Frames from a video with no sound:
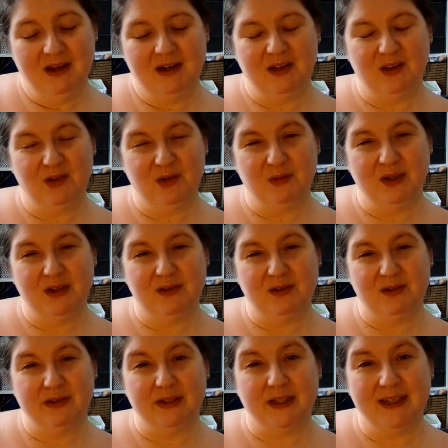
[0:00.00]
I thought,
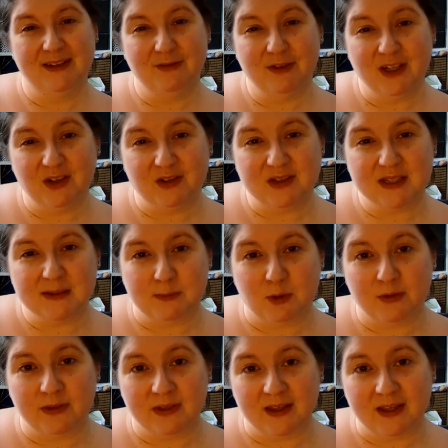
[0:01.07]
well, the delivery costs
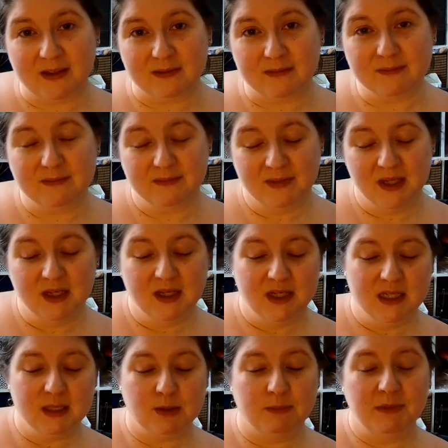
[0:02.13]
more than that,
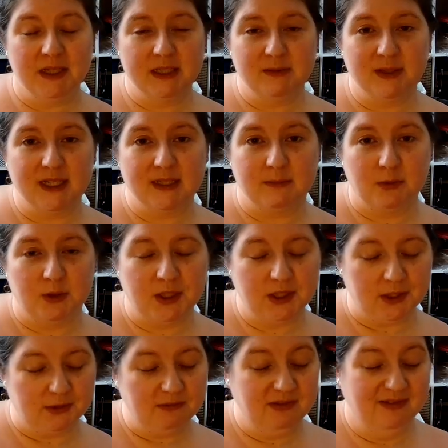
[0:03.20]
so I might as well get some of the yarn.